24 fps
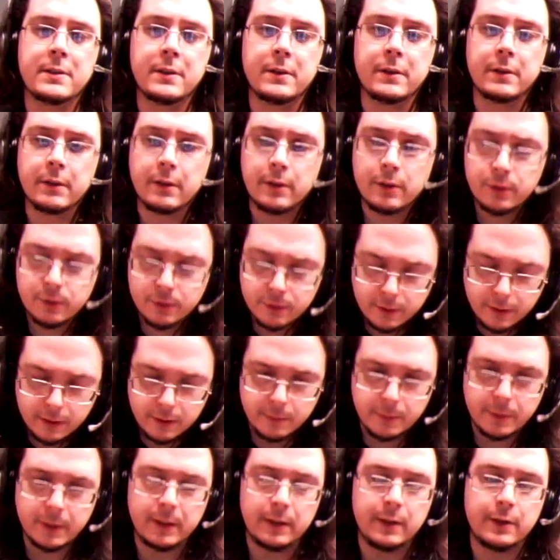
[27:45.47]
They are
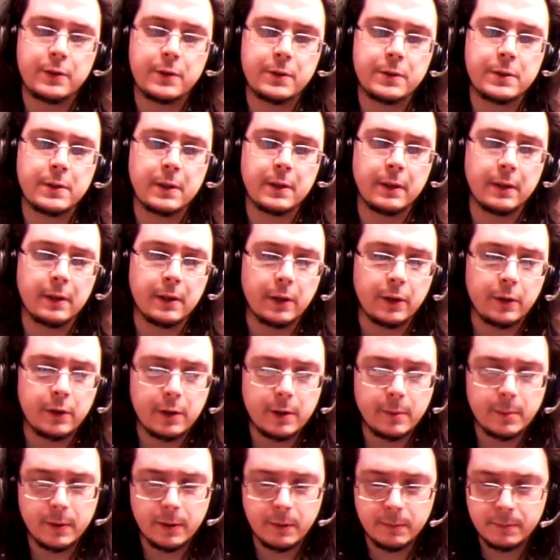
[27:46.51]
incredibly interesting. They are
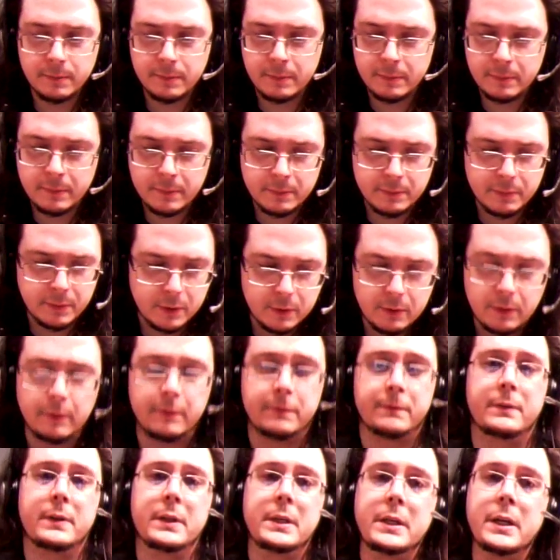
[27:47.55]
incredibly...
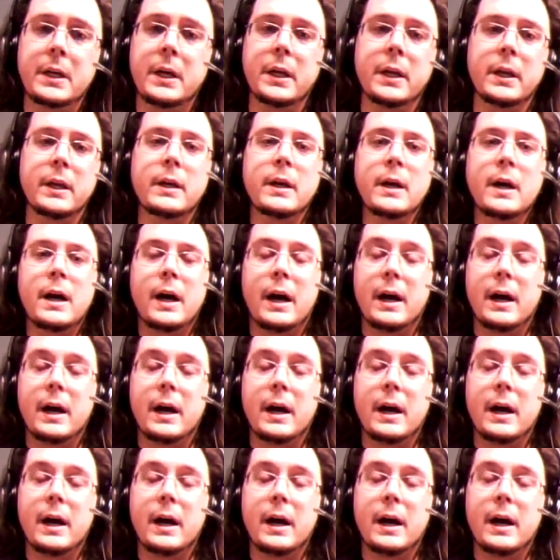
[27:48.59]
beautifully done.